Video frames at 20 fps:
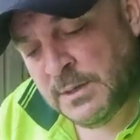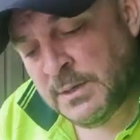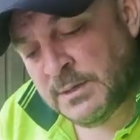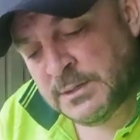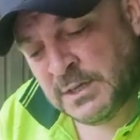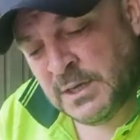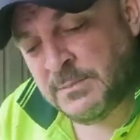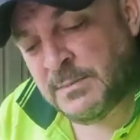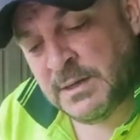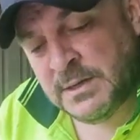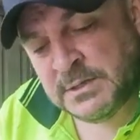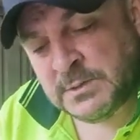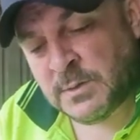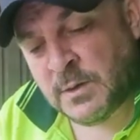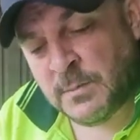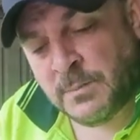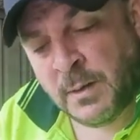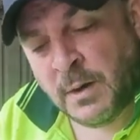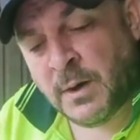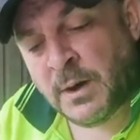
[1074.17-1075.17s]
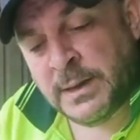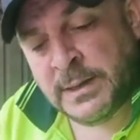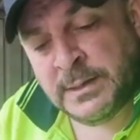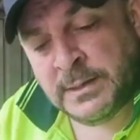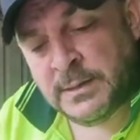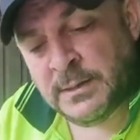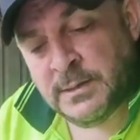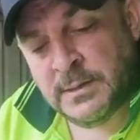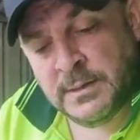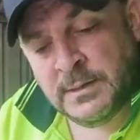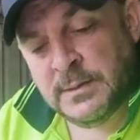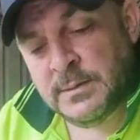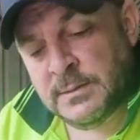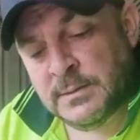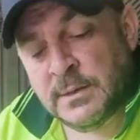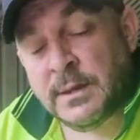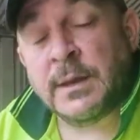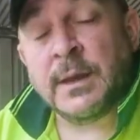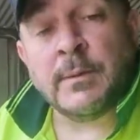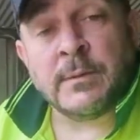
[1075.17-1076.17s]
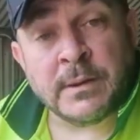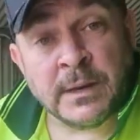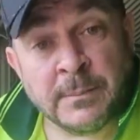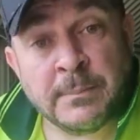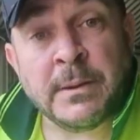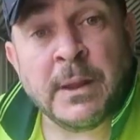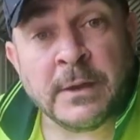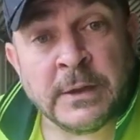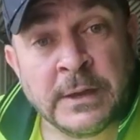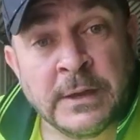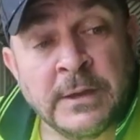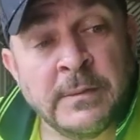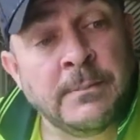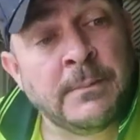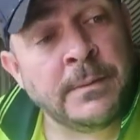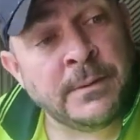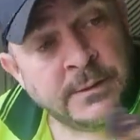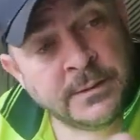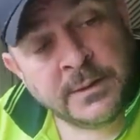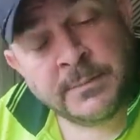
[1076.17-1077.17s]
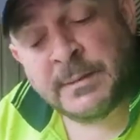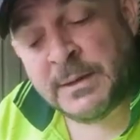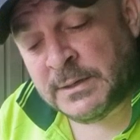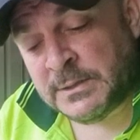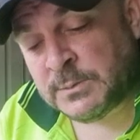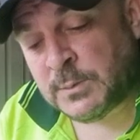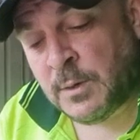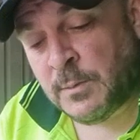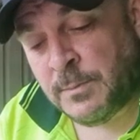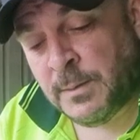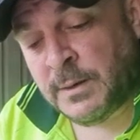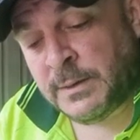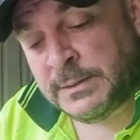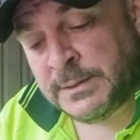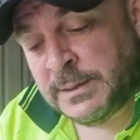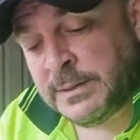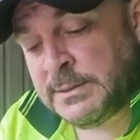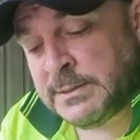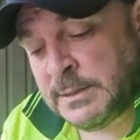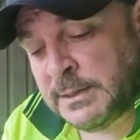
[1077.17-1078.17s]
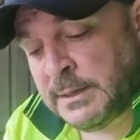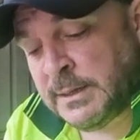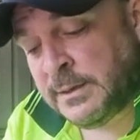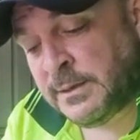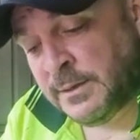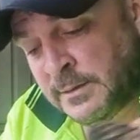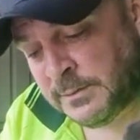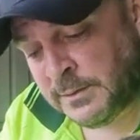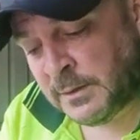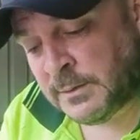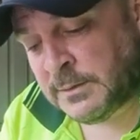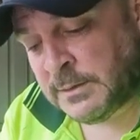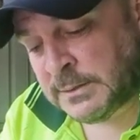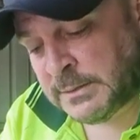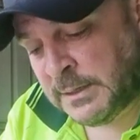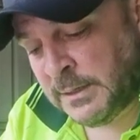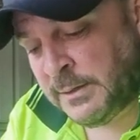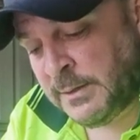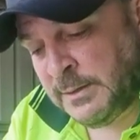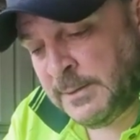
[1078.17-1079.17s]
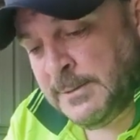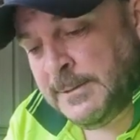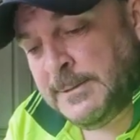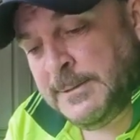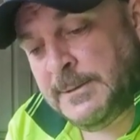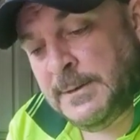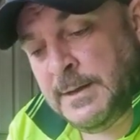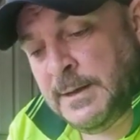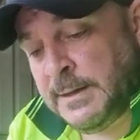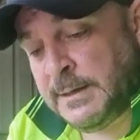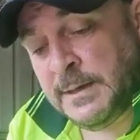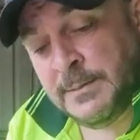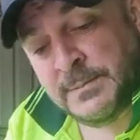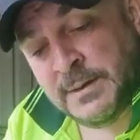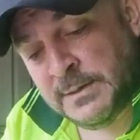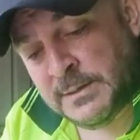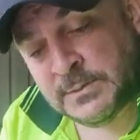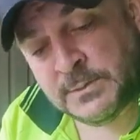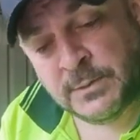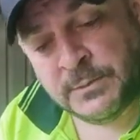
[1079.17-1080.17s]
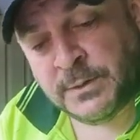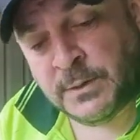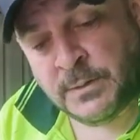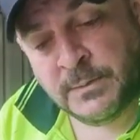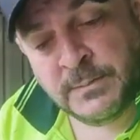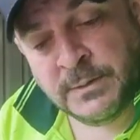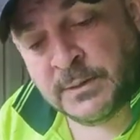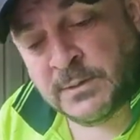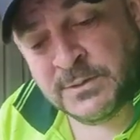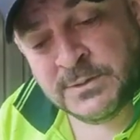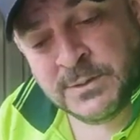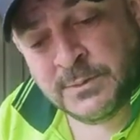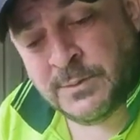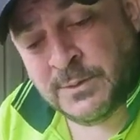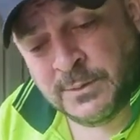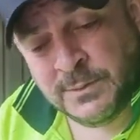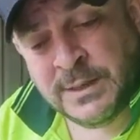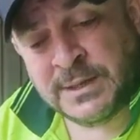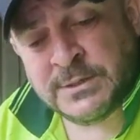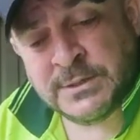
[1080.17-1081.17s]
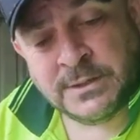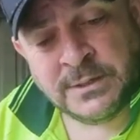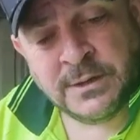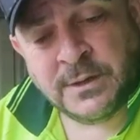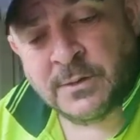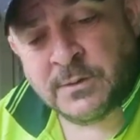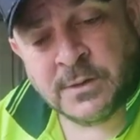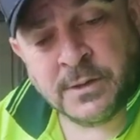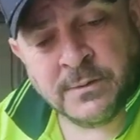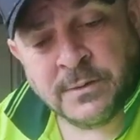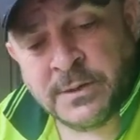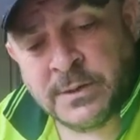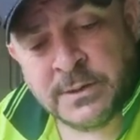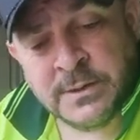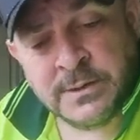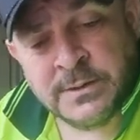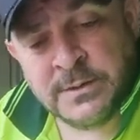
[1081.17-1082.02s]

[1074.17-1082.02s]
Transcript: So you may as well buy, I know I'm going to plug it, but you may as well buy decent leather, Douglas leather, and you may as well do it because it will last you your whole career.